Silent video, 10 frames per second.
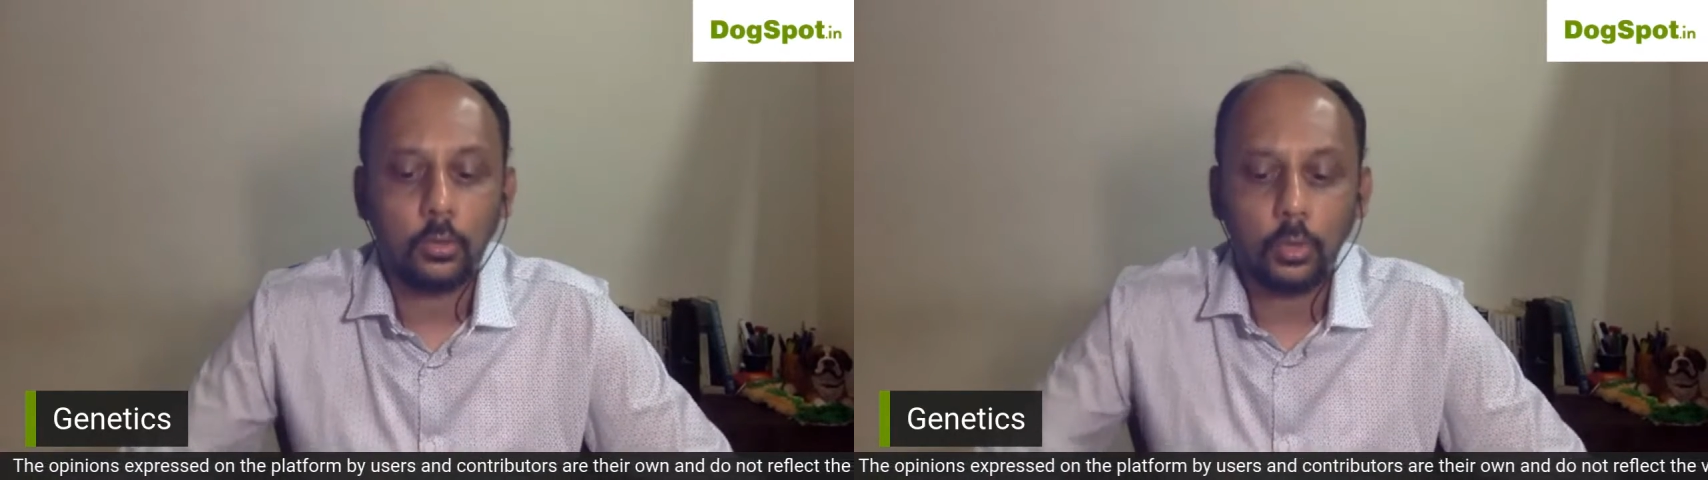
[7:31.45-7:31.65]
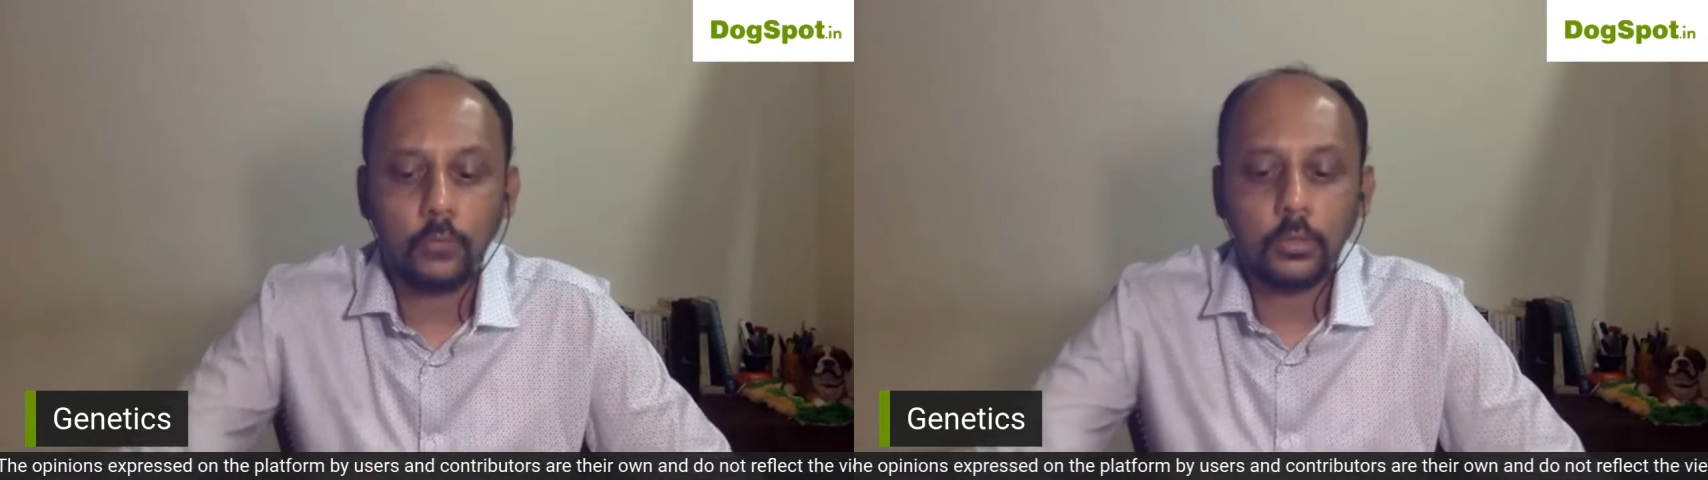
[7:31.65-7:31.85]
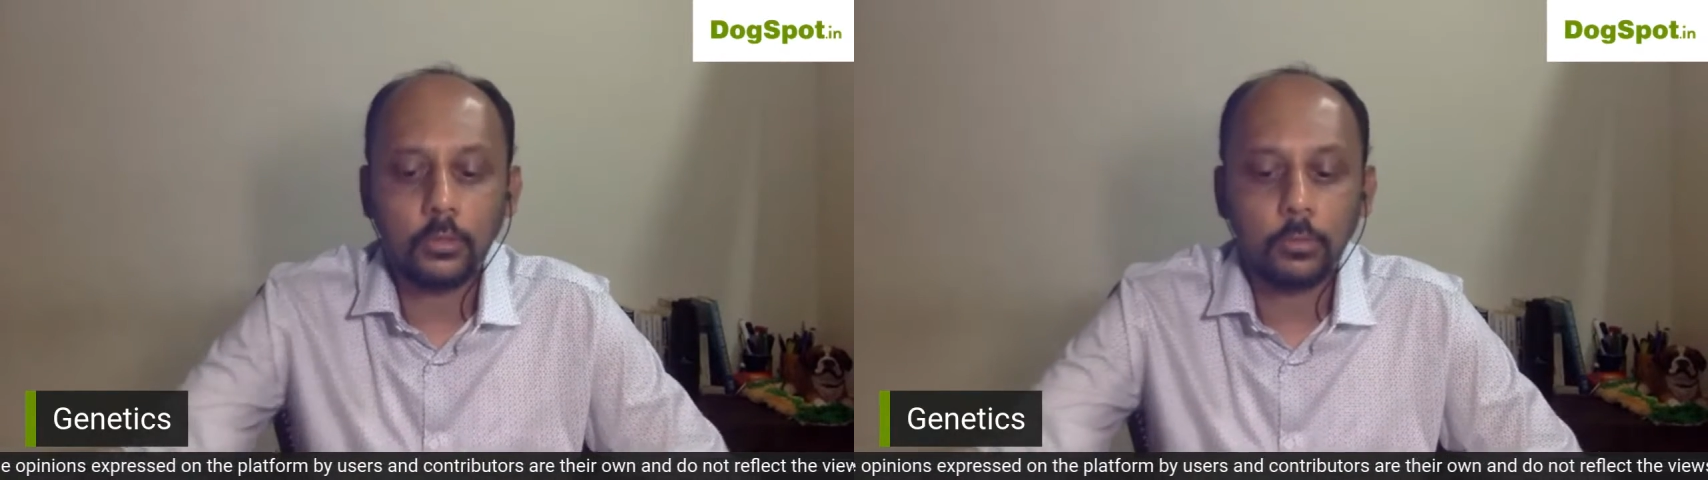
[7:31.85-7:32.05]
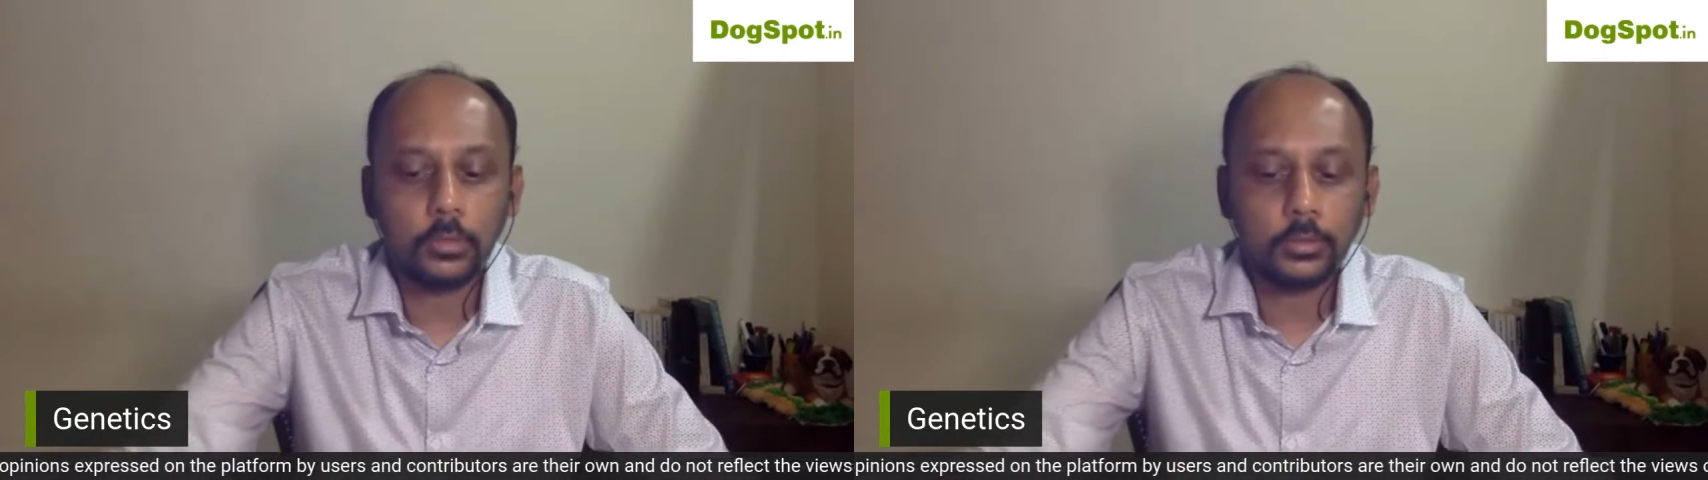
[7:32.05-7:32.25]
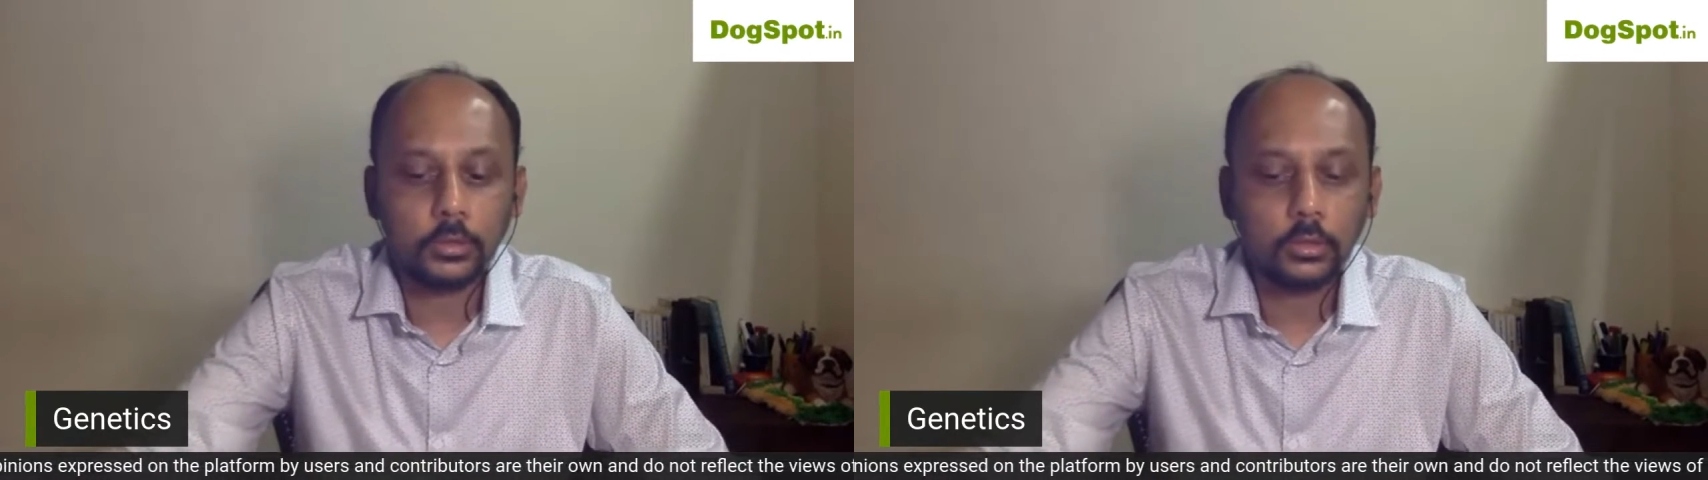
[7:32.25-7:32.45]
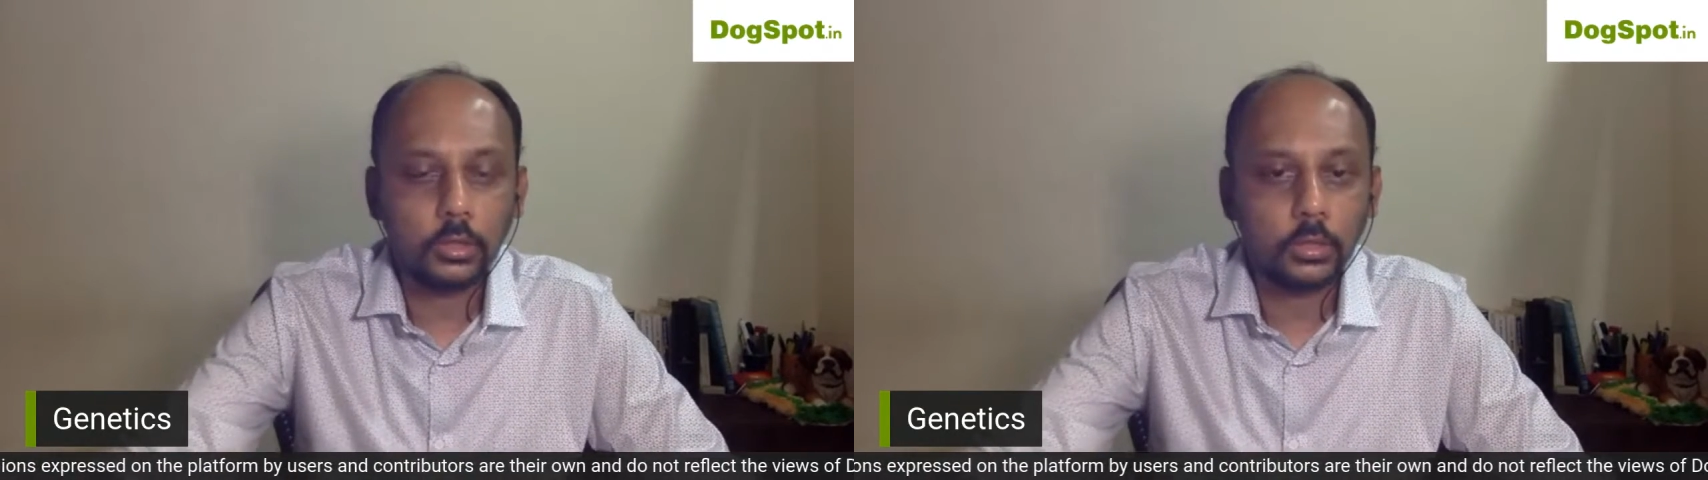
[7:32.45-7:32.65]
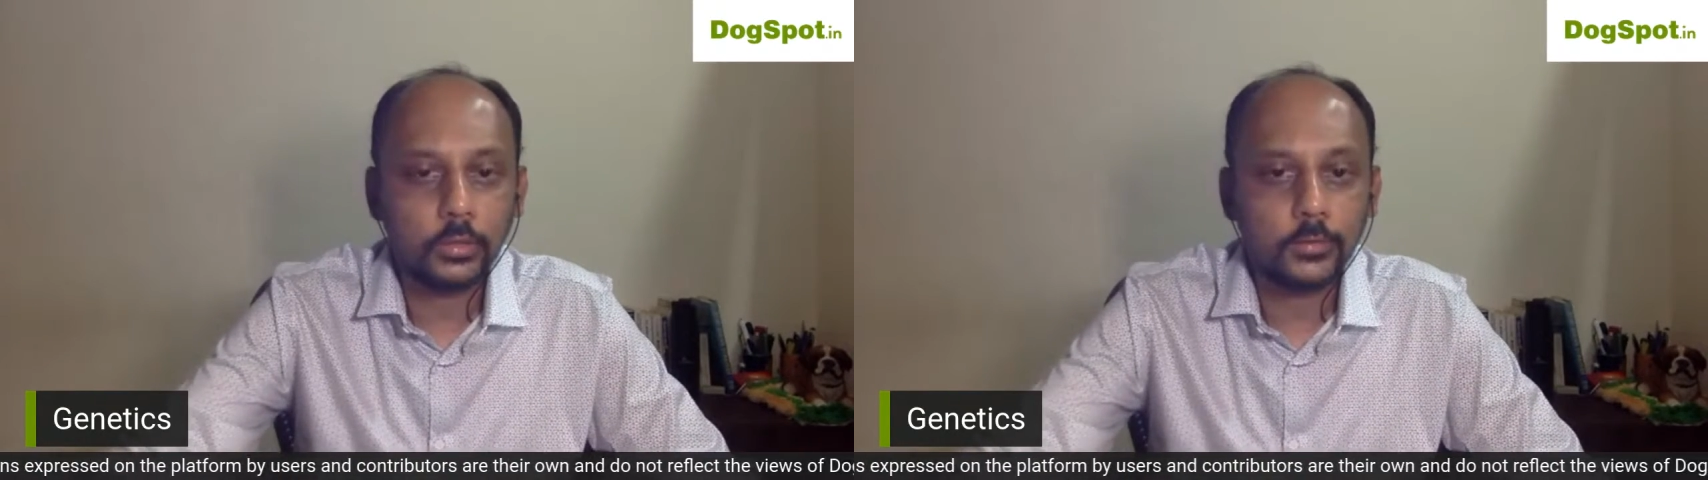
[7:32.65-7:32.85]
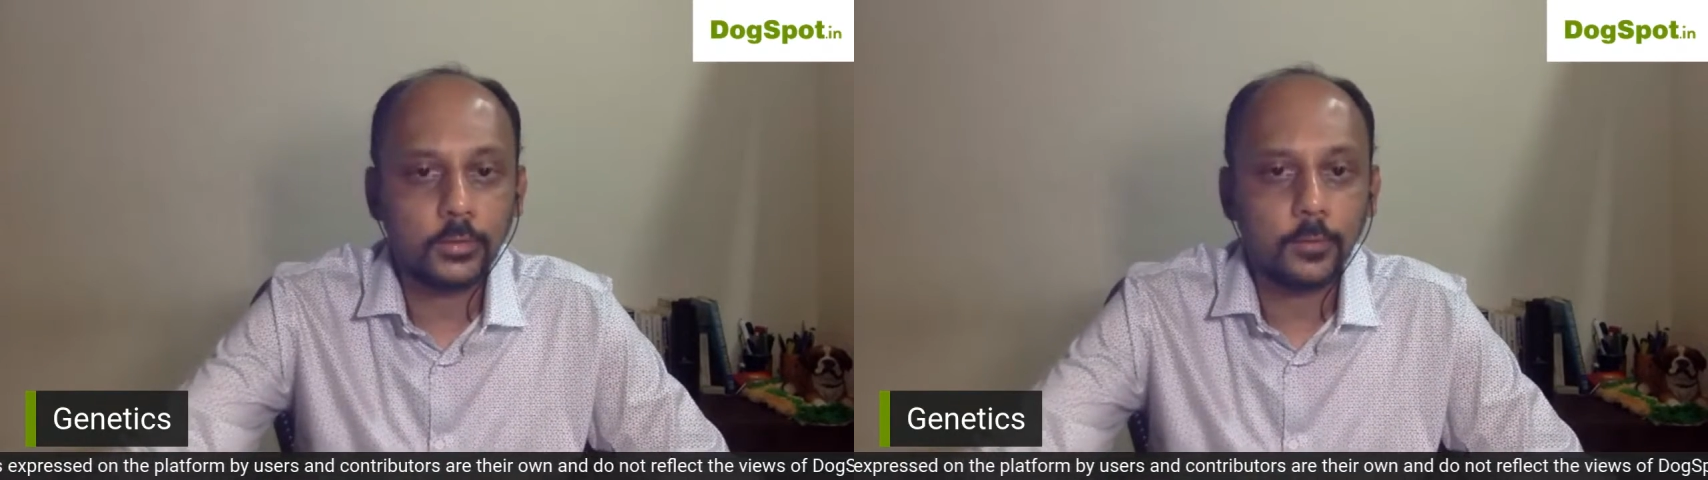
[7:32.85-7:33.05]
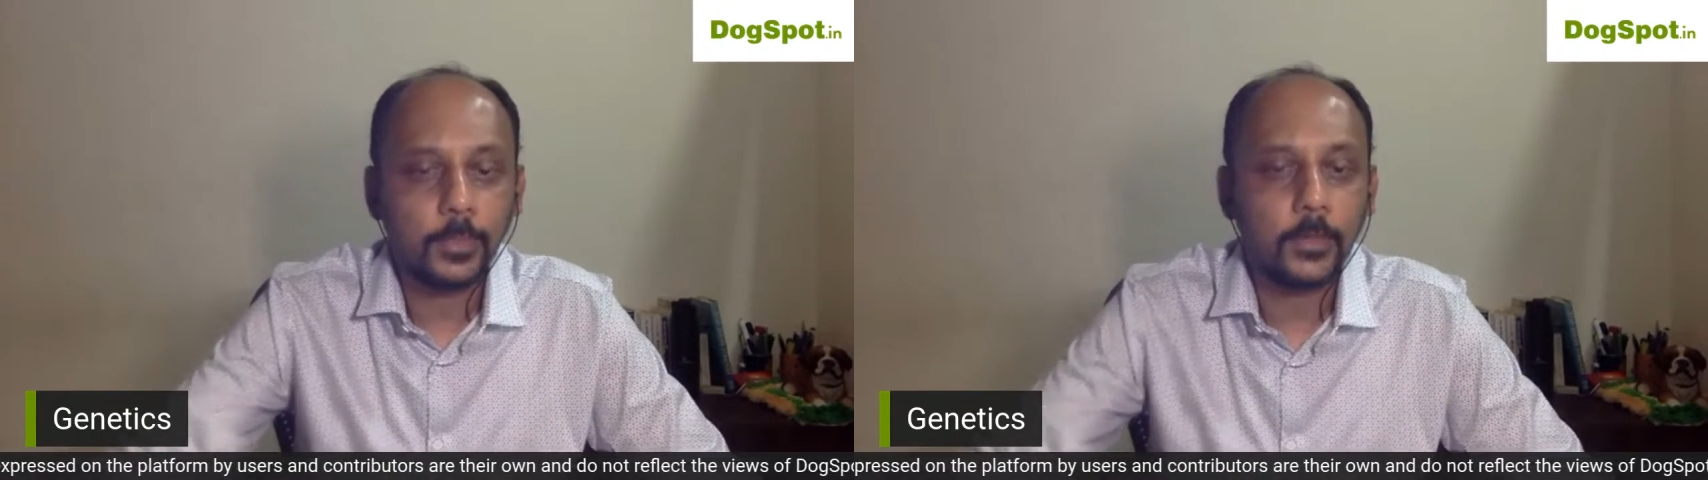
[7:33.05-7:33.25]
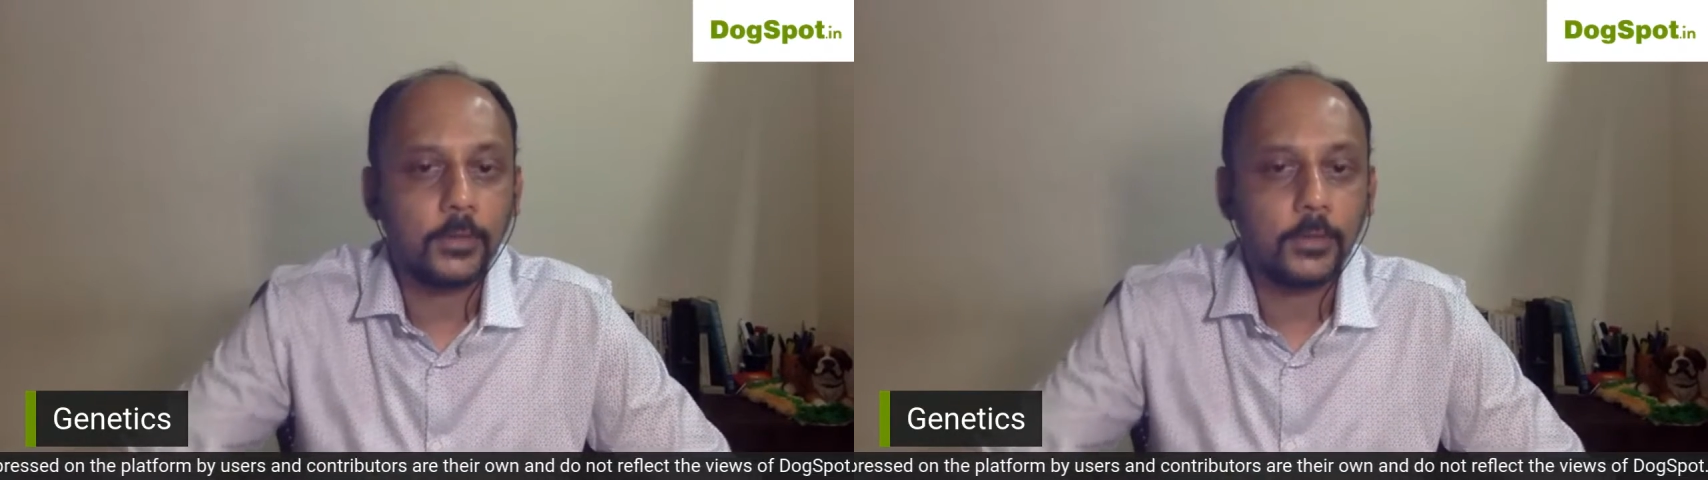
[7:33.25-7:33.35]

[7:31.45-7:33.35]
whoever the person is,